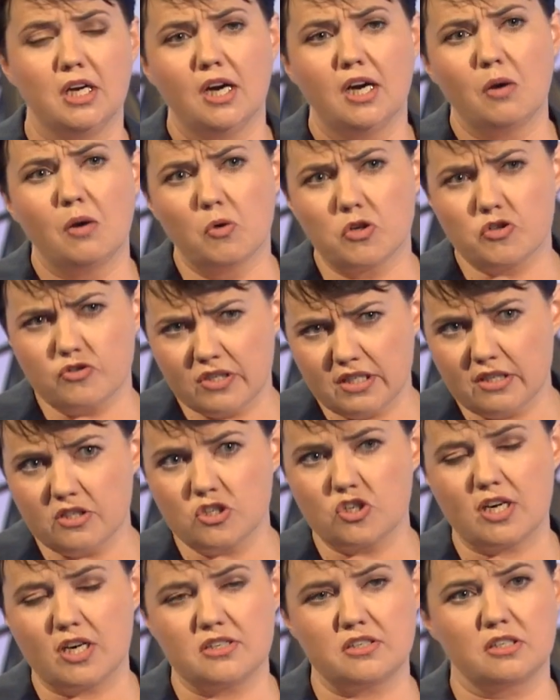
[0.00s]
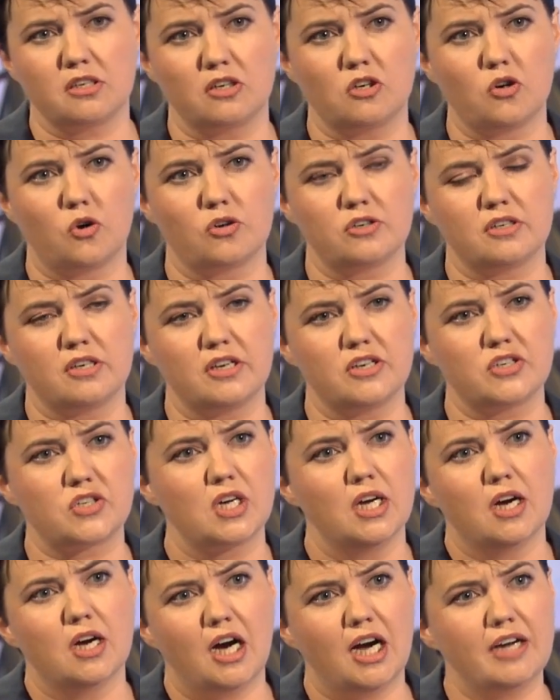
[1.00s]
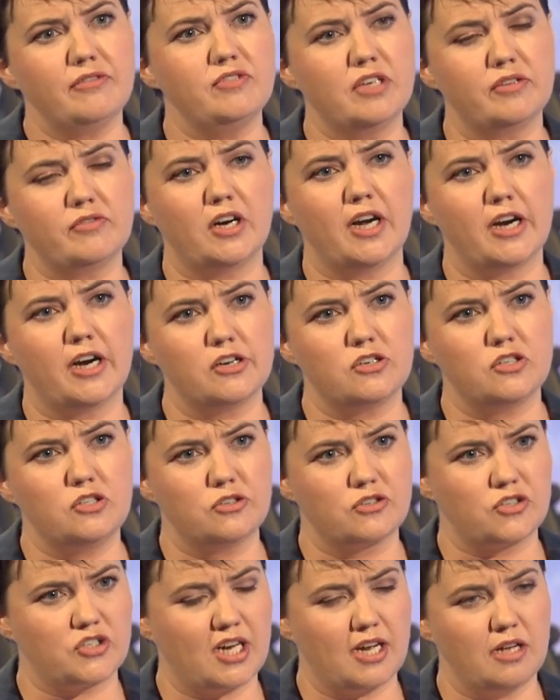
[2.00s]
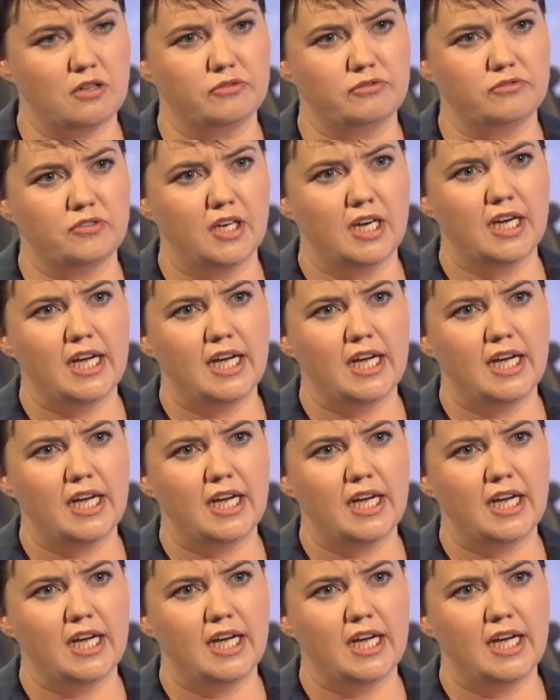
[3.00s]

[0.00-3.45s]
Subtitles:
And what's really interesting at Gordon is I've never heard yourself,